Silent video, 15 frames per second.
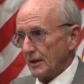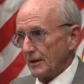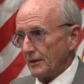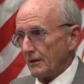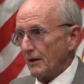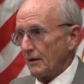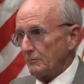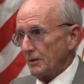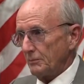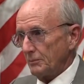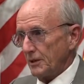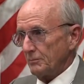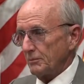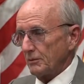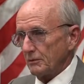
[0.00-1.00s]
And there have been
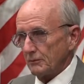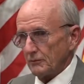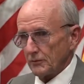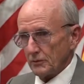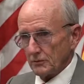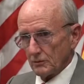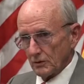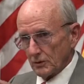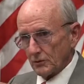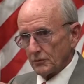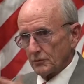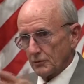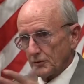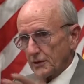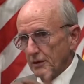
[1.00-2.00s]
people, you look
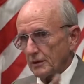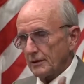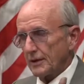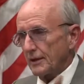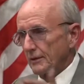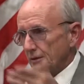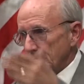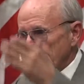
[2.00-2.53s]
through the internet,